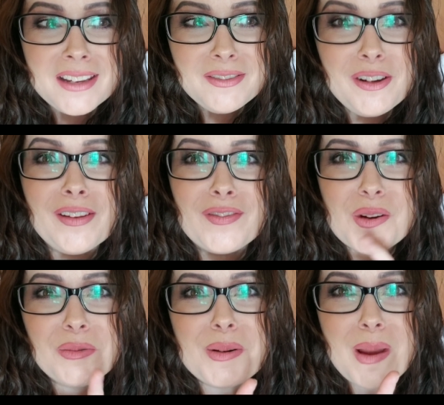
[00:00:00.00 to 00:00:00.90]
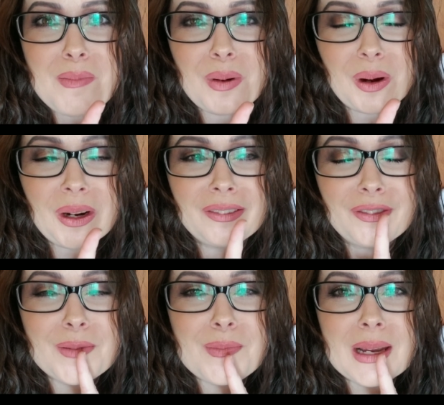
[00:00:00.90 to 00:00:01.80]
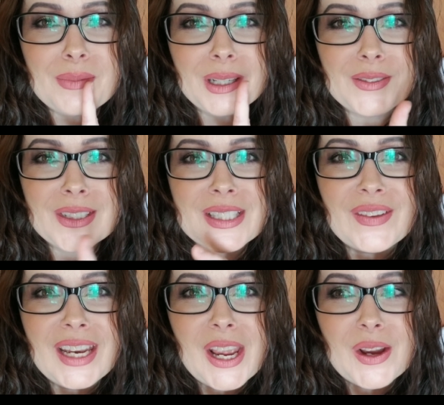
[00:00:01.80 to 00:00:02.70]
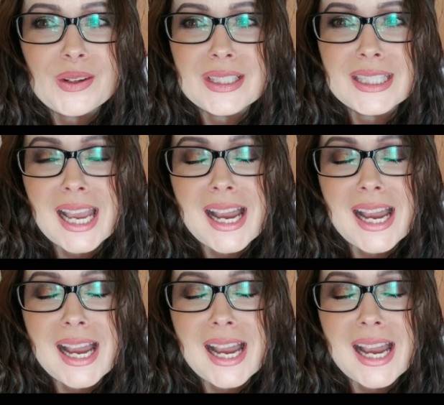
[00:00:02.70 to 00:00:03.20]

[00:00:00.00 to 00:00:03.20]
If you remember from my previous videos,